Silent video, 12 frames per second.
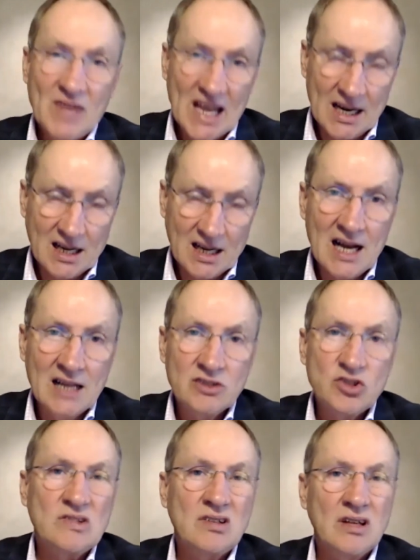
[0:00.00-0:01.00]
At a
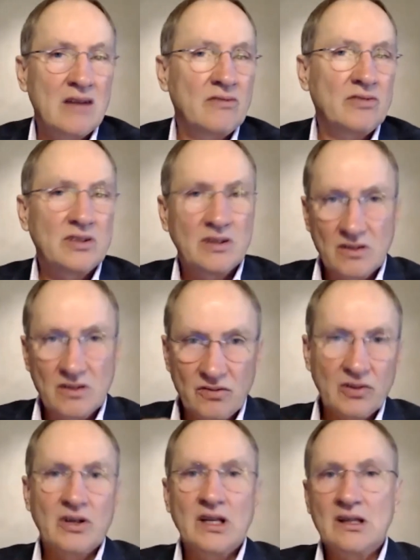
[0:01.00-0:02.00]
conscious level, it's
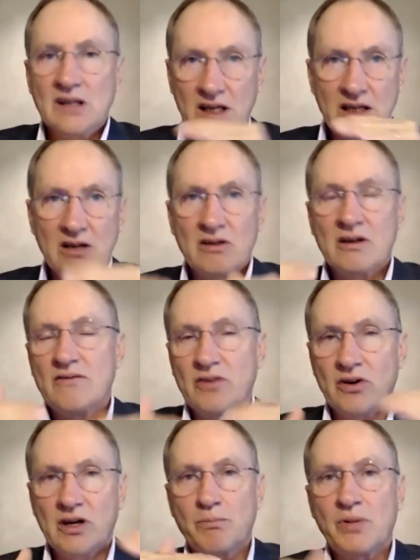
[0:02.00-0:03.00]
very linear and
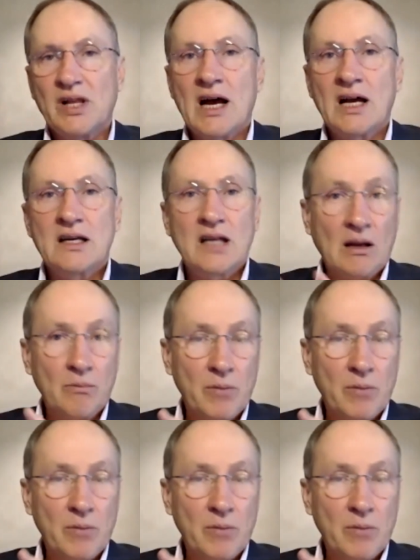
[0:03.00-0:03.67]
very plodding,